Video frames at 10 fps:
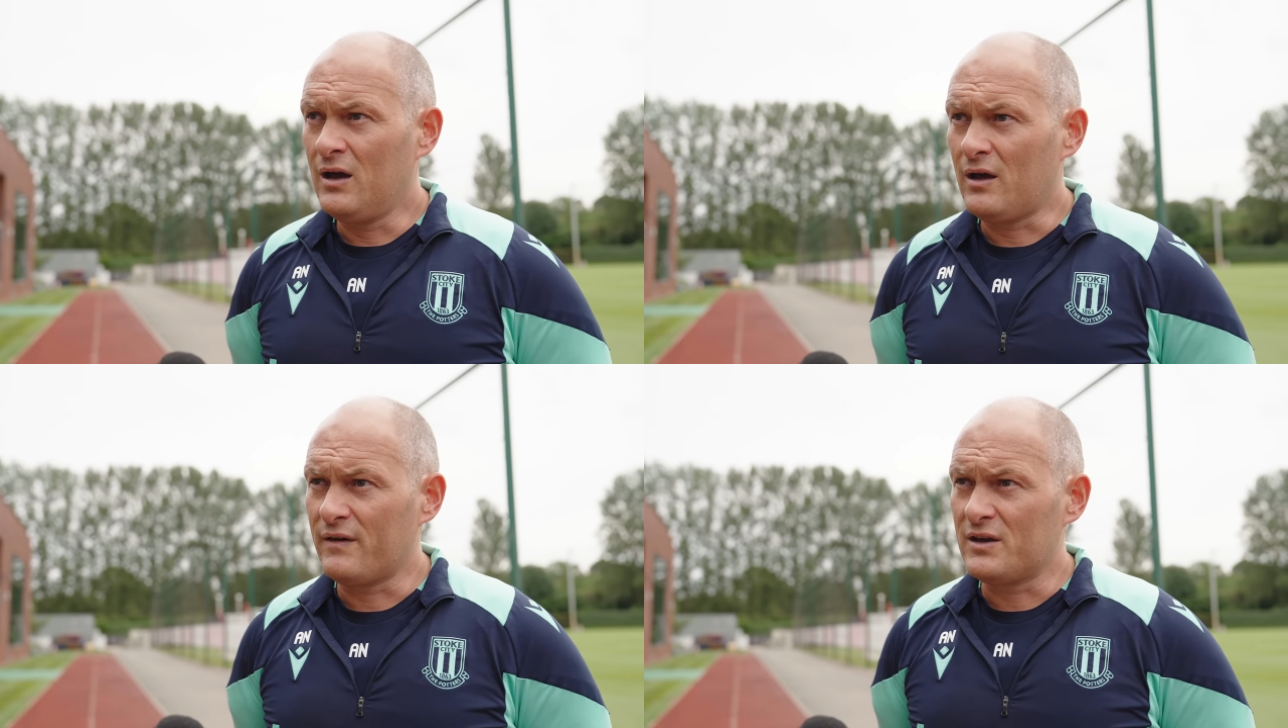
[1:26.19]

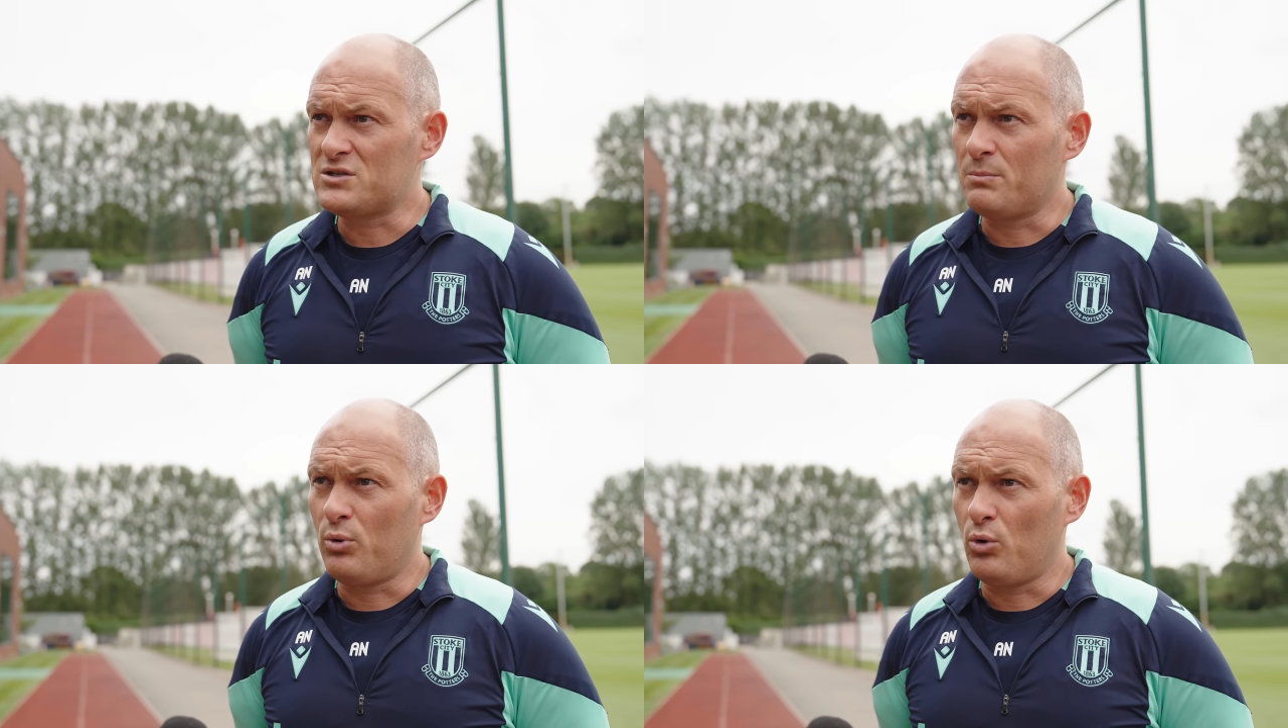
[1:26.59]
I think
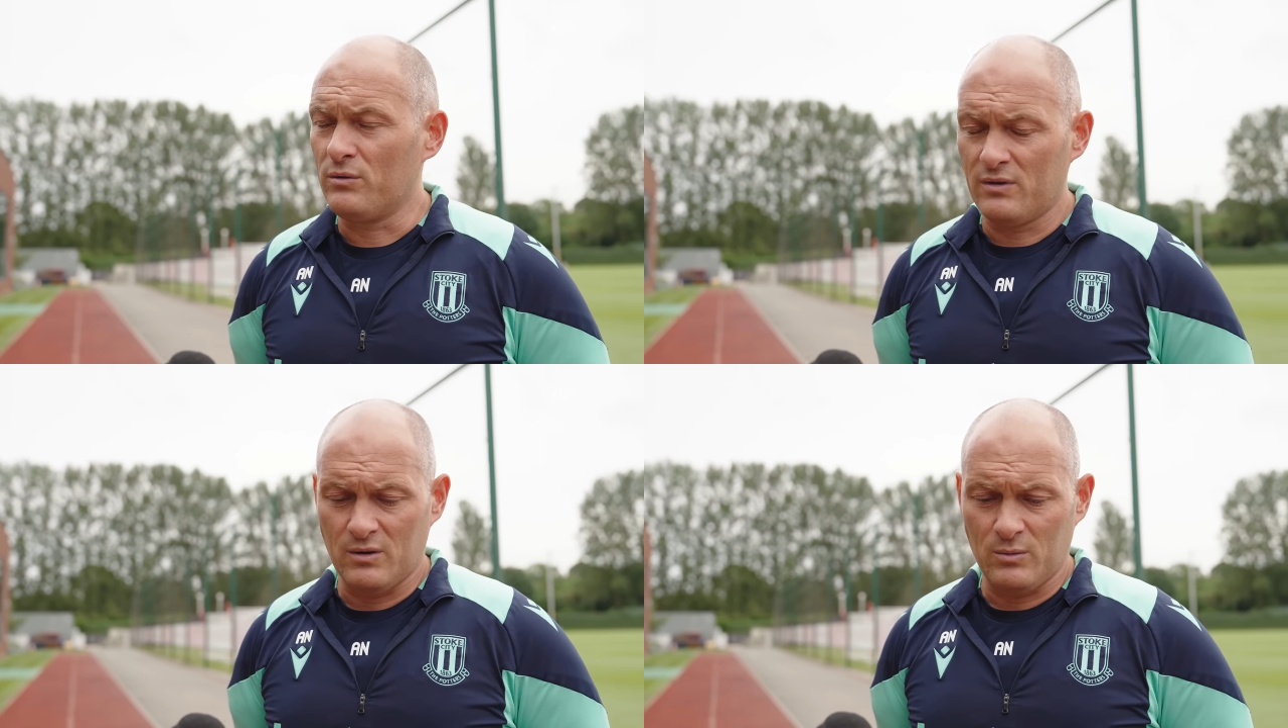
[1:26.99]
it's
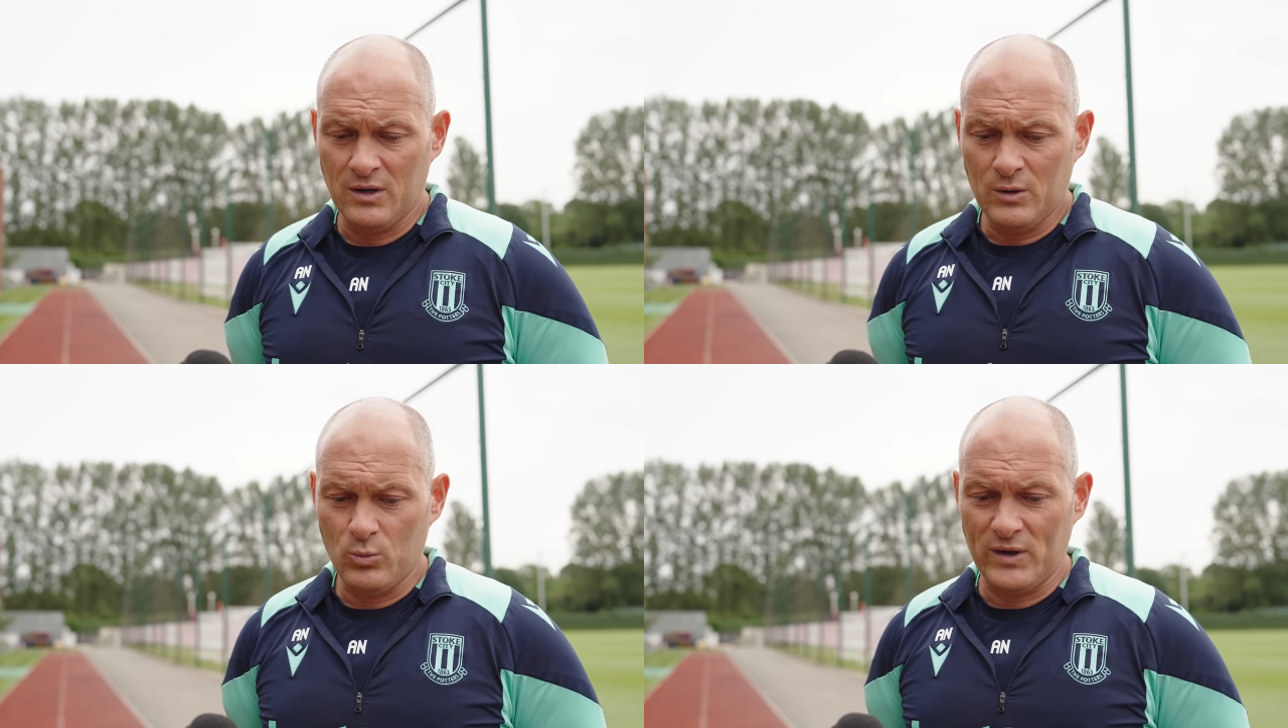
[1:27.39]
important that
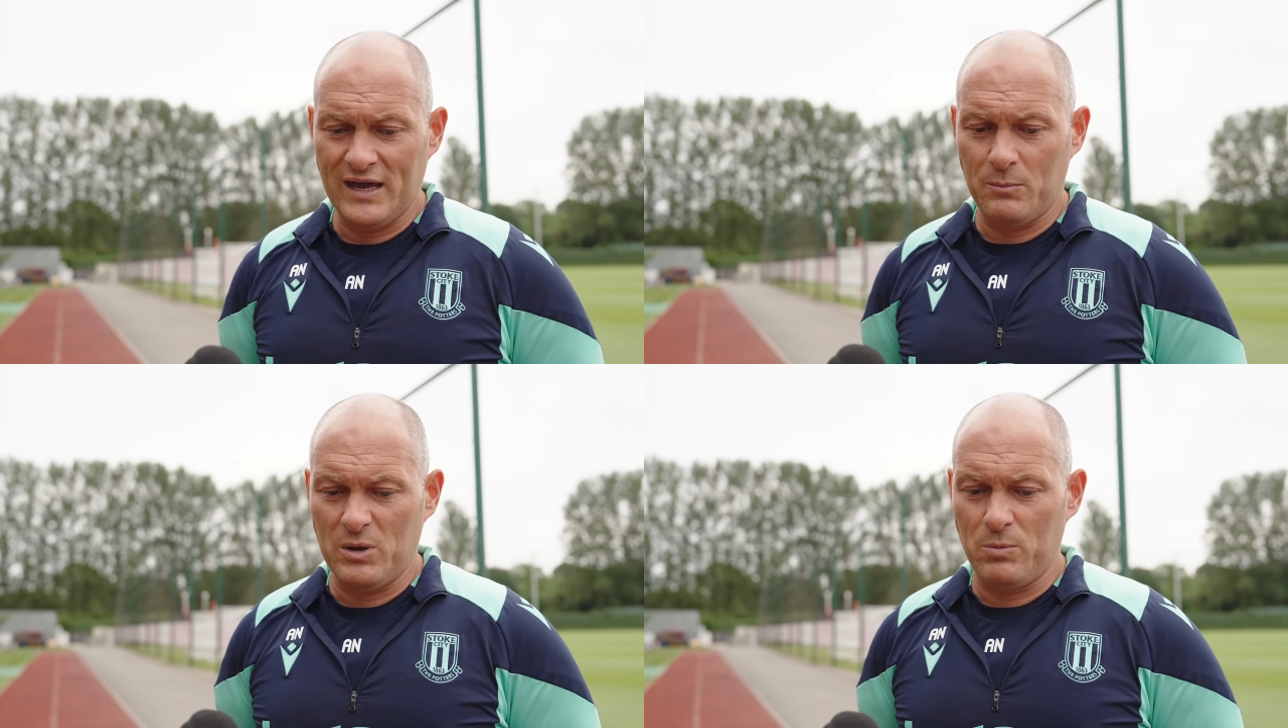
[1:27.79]
we
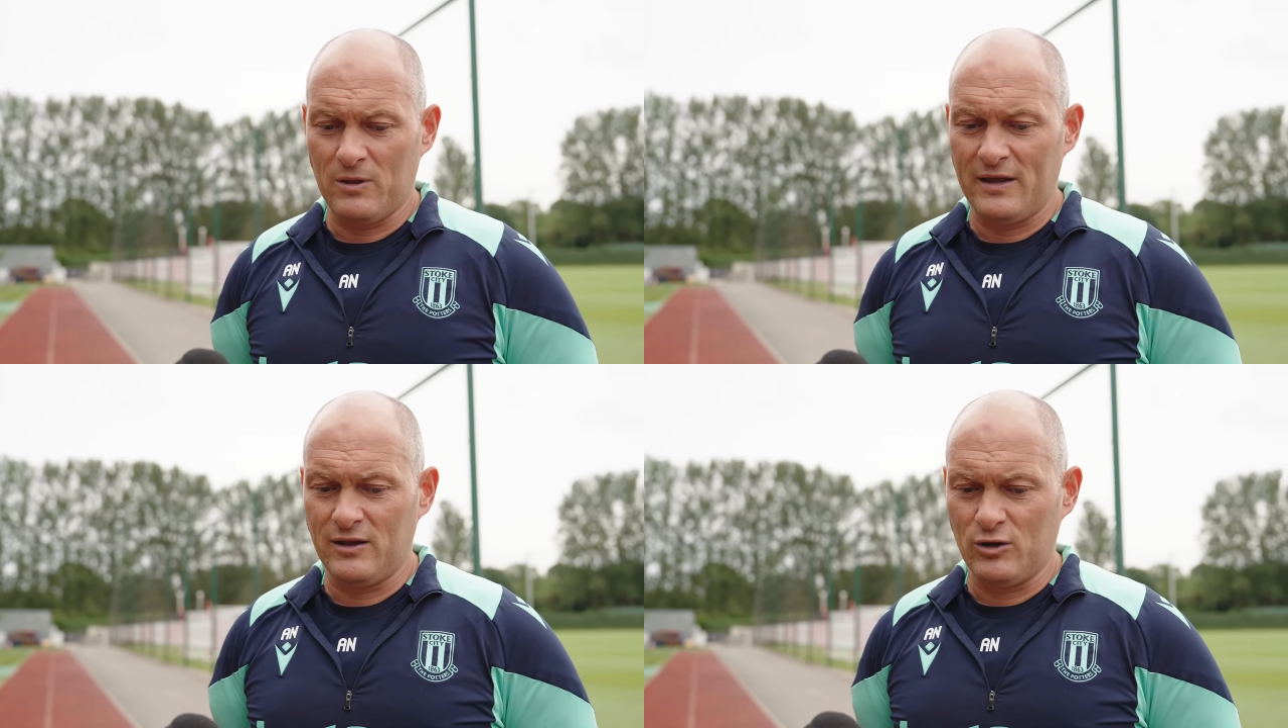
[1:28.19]
get
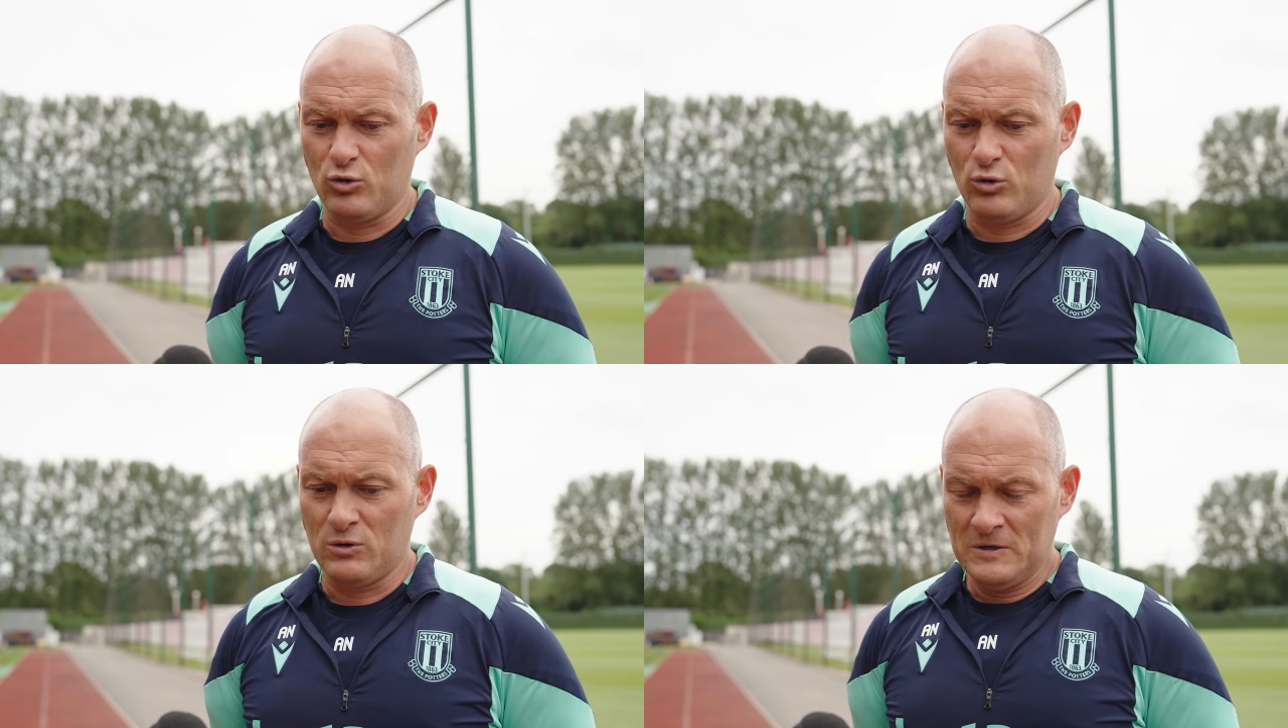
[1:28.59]
people in that
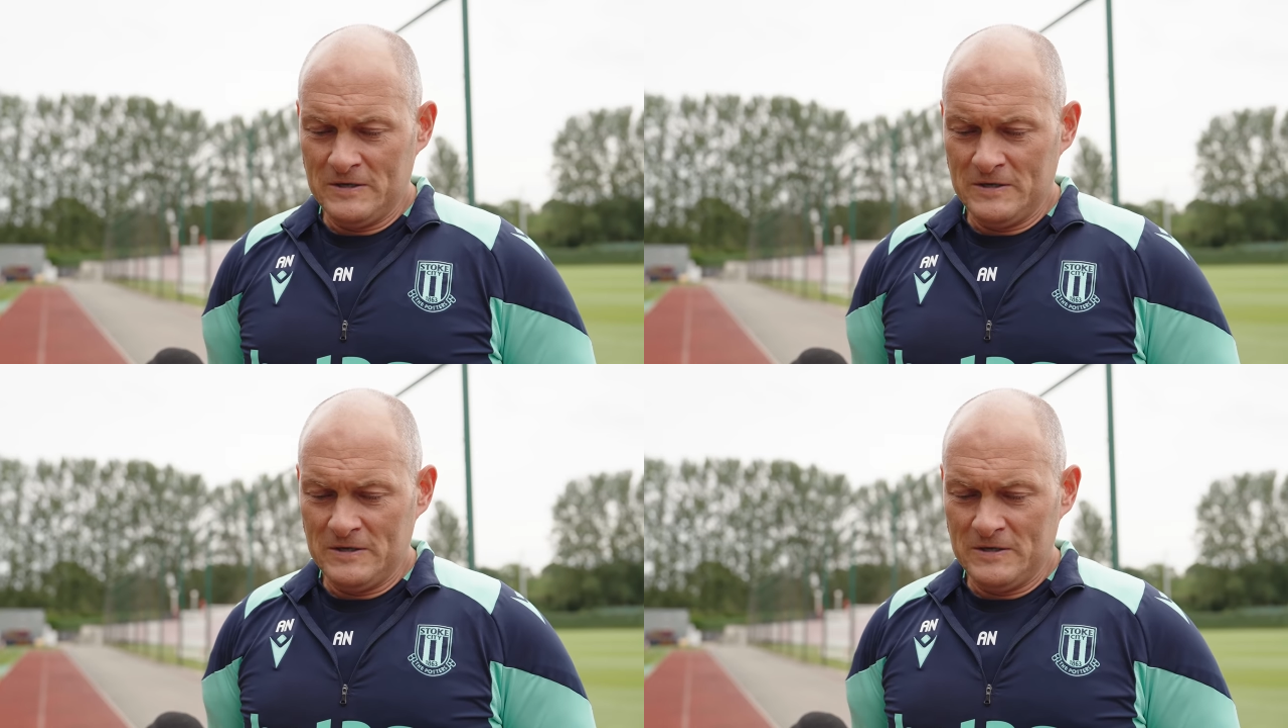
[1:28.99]
know